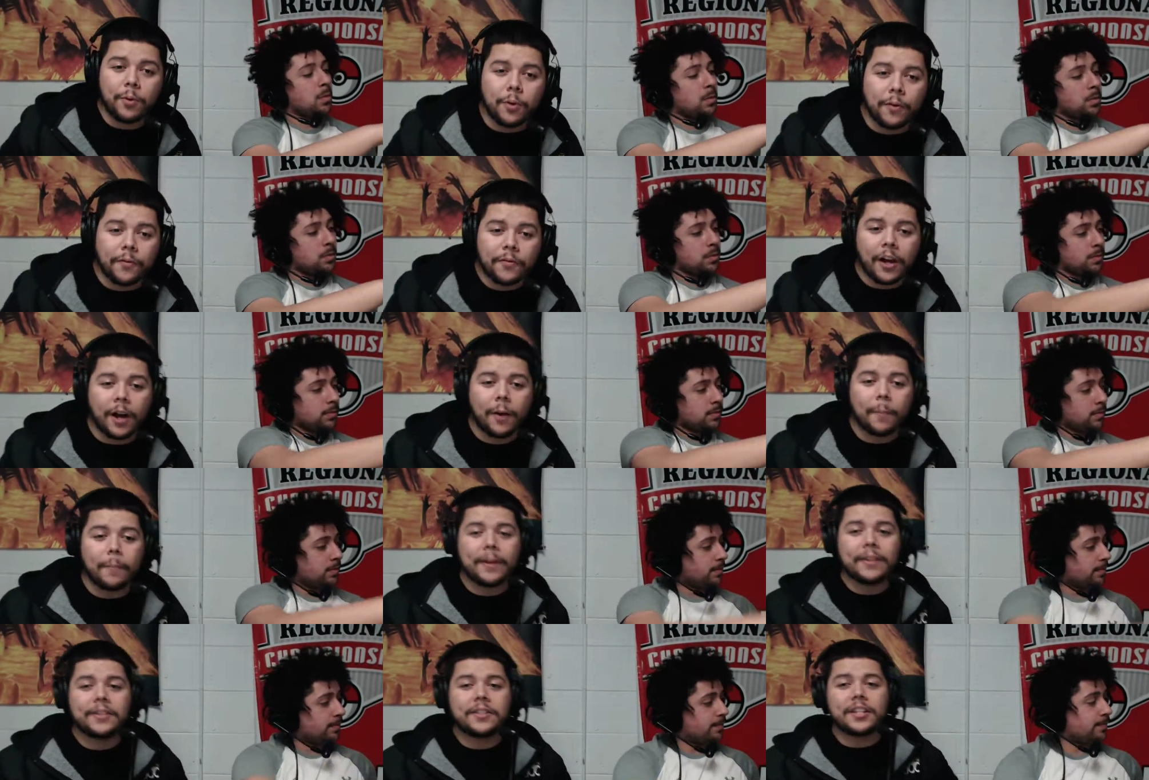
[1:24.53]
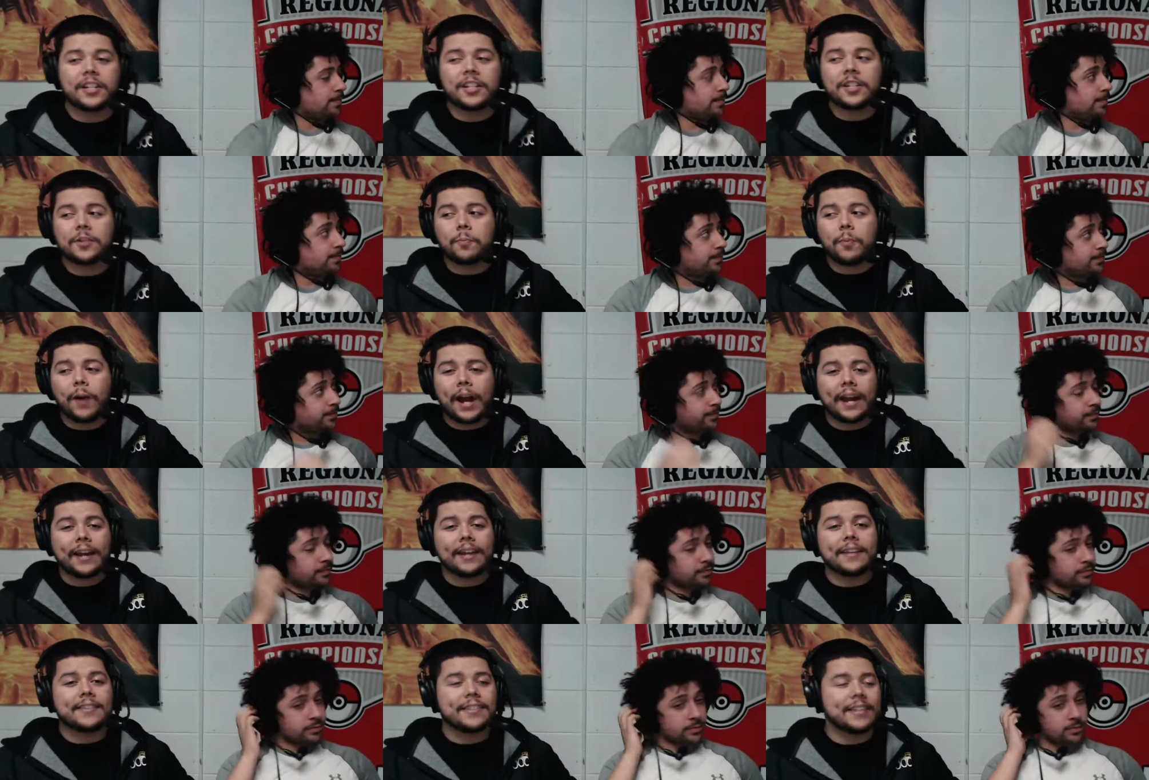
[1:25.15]
Speaker 1: who have come into this
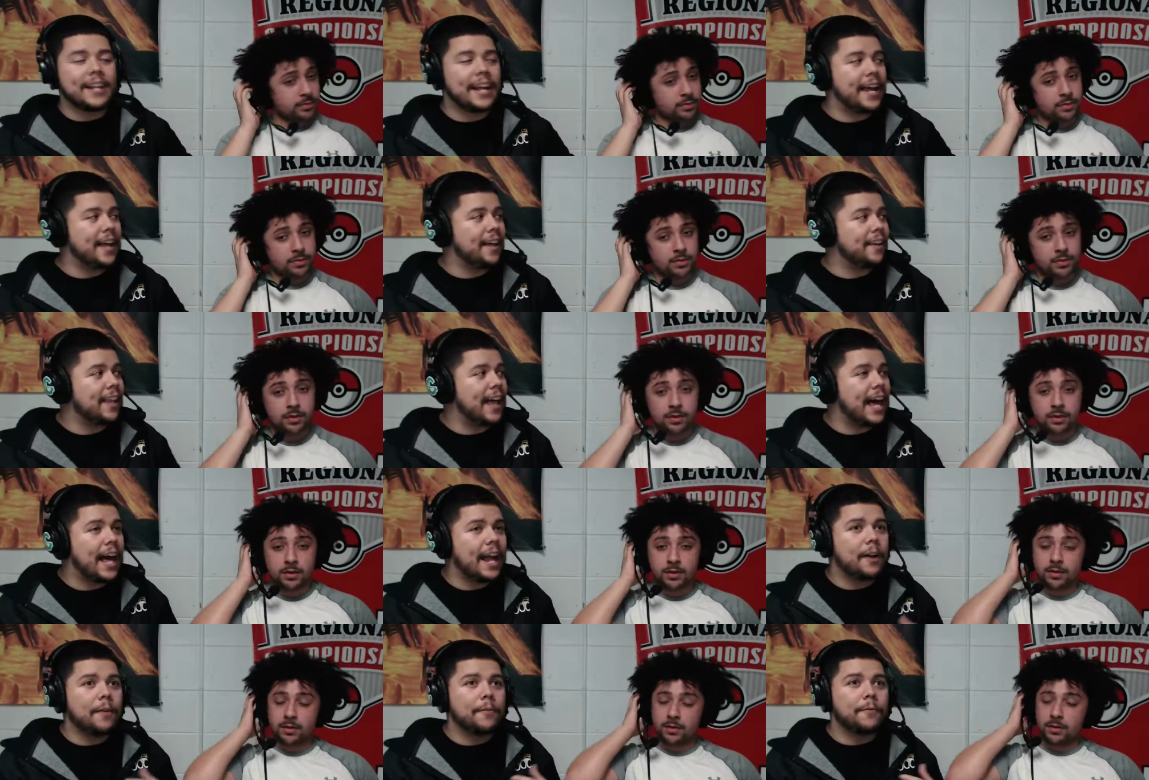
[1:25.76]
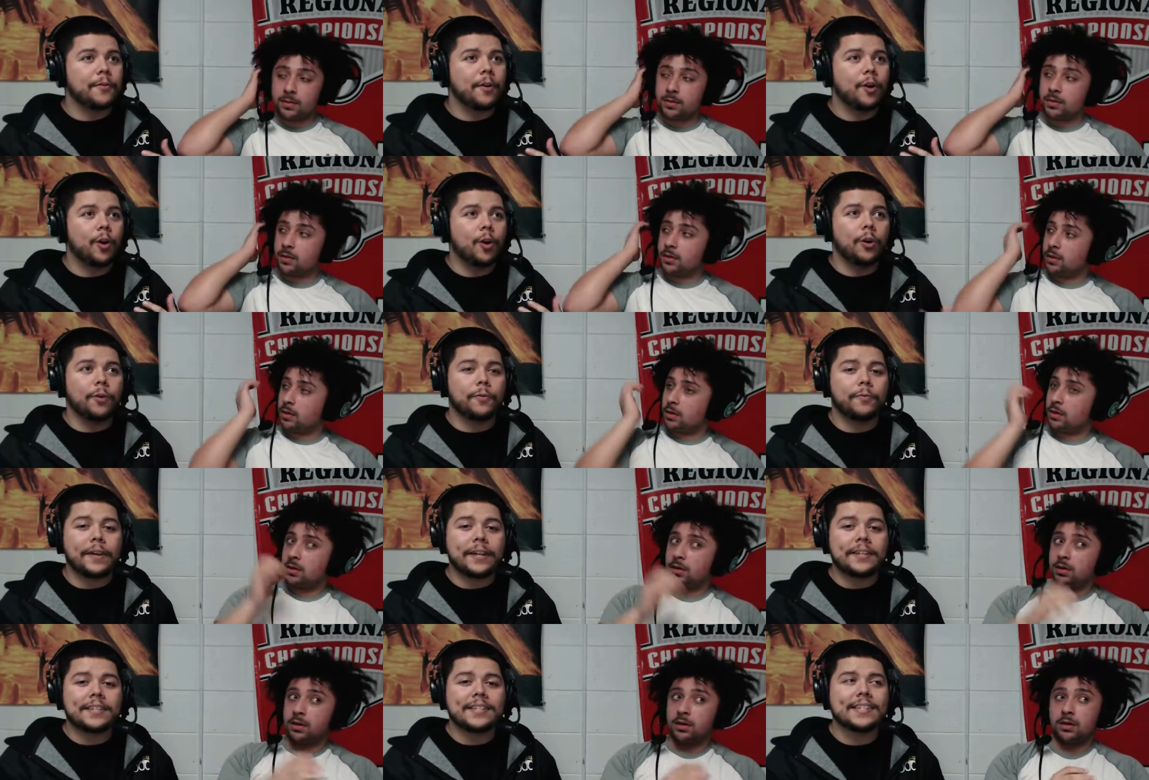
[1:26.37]
bracket today. A lot of
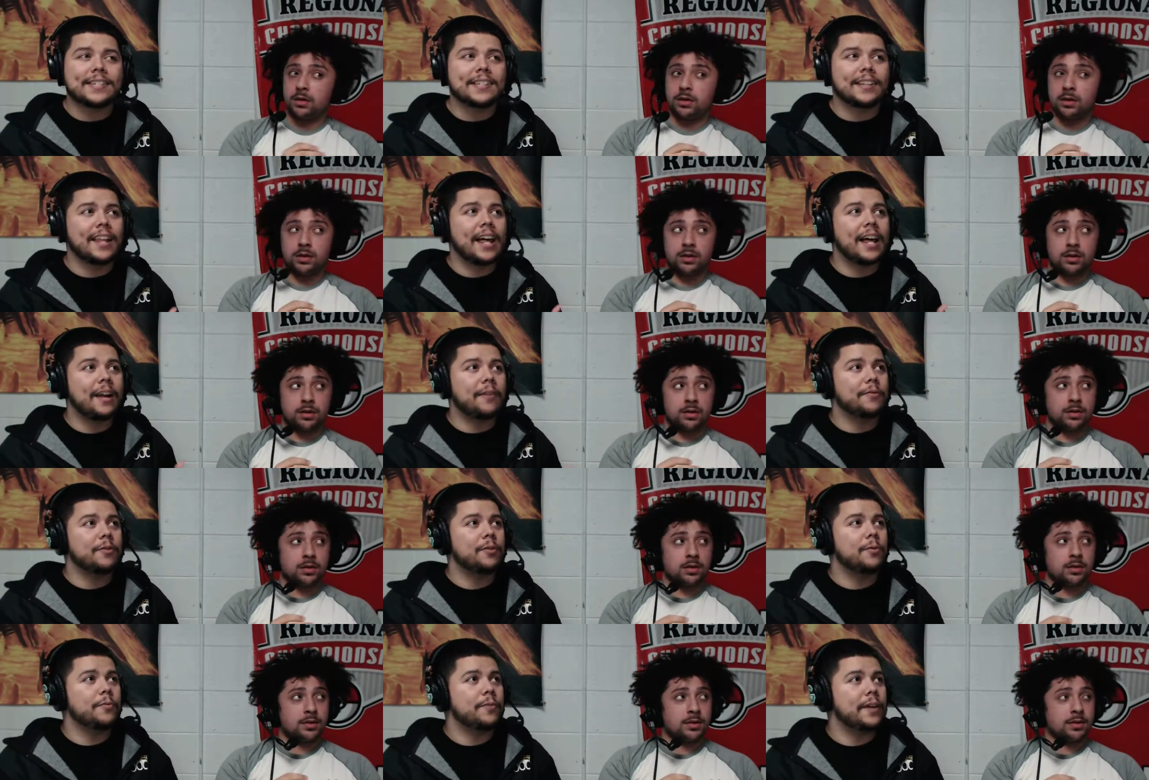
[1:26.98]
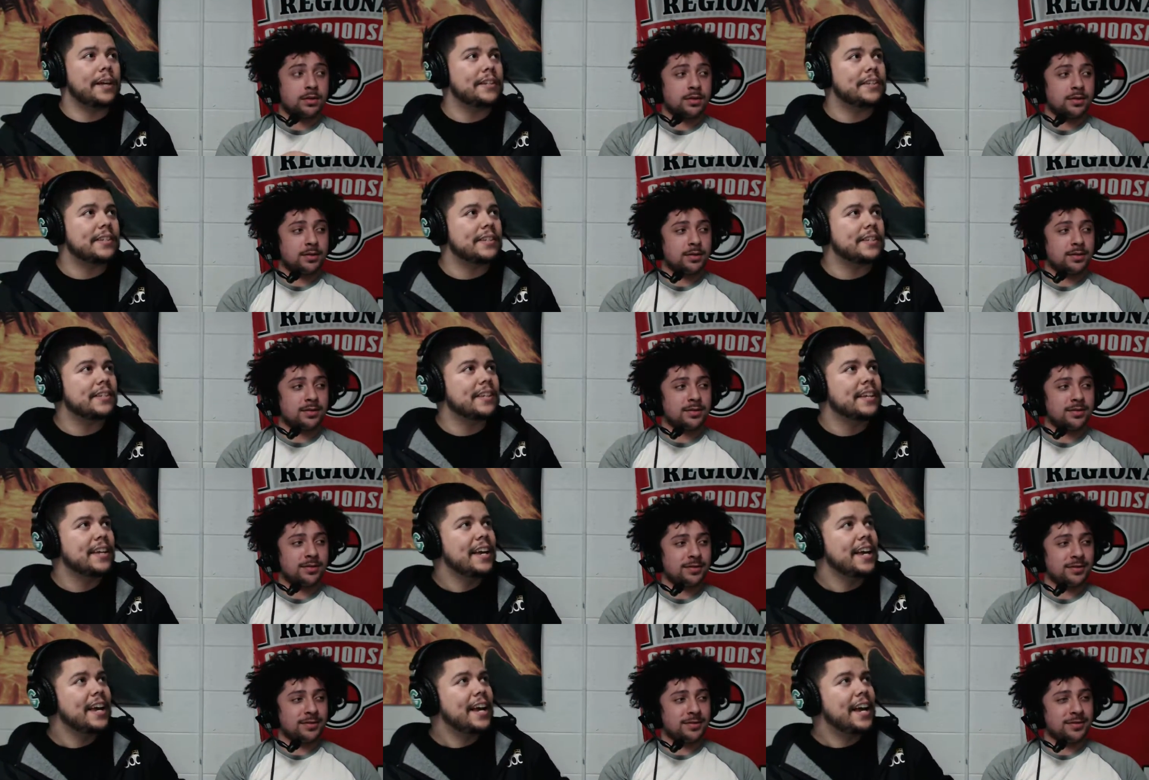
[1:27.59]
old faces, a lot of new
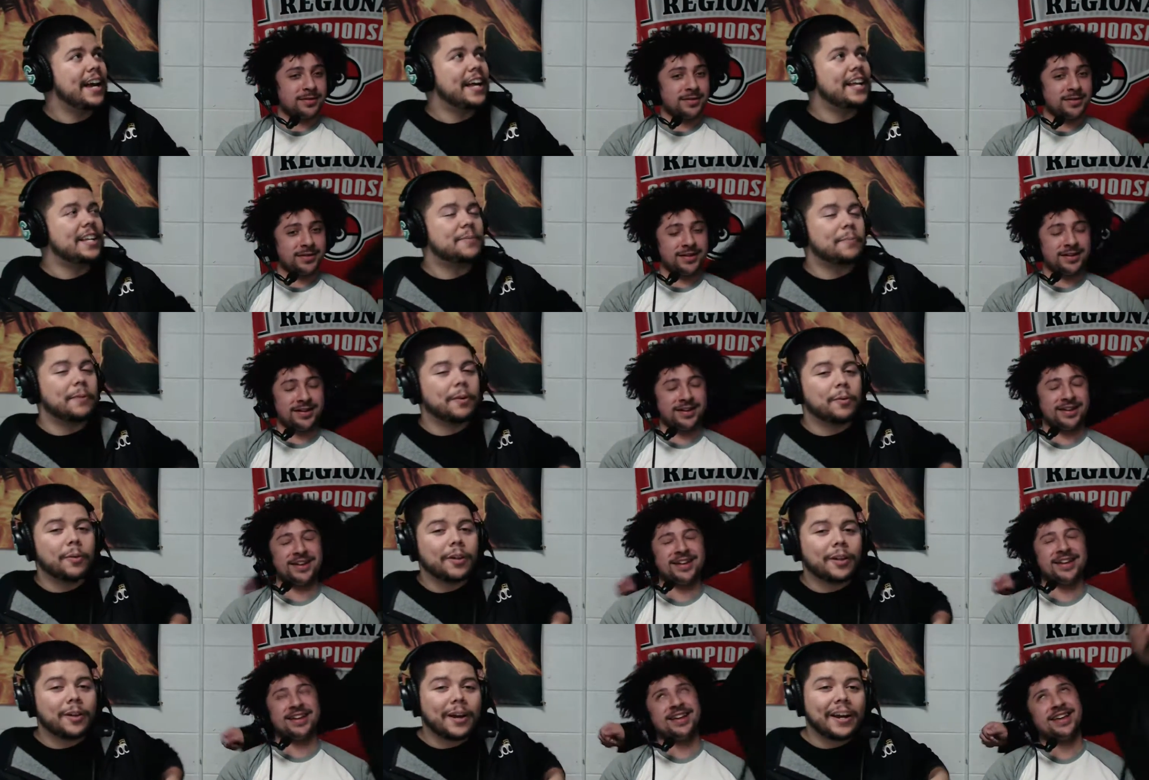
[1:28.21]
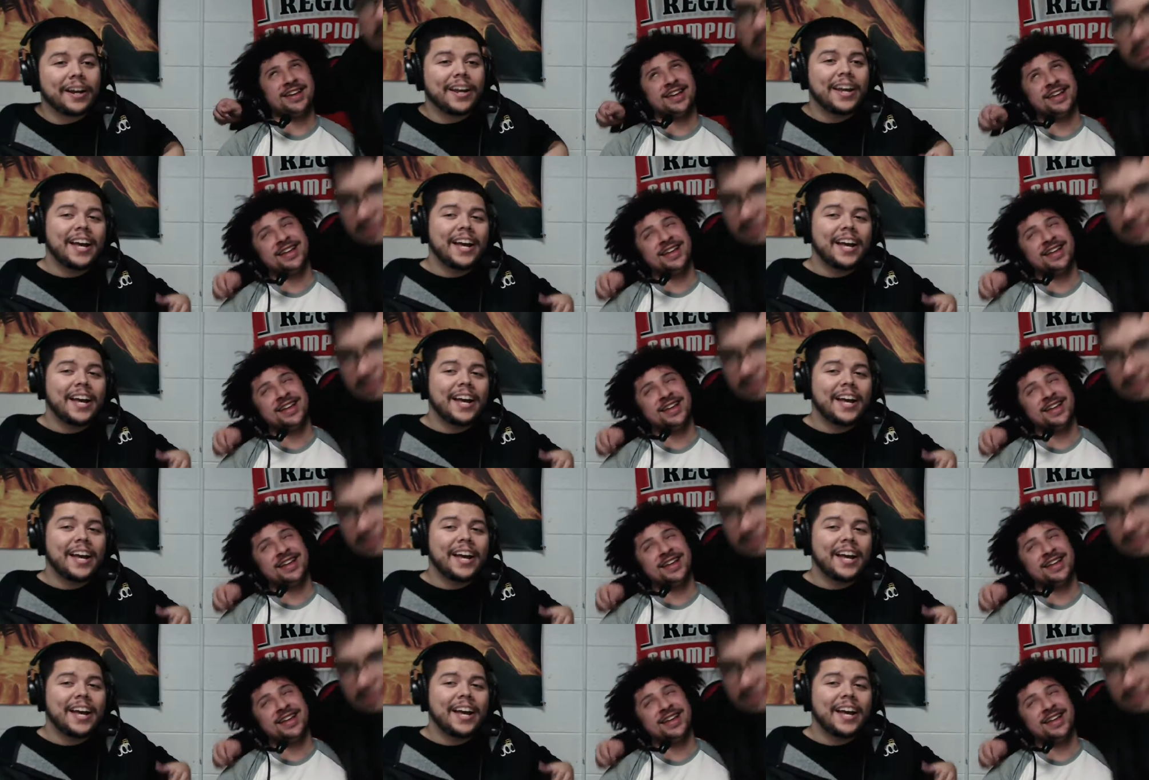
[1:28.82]
faces, and it's been really great.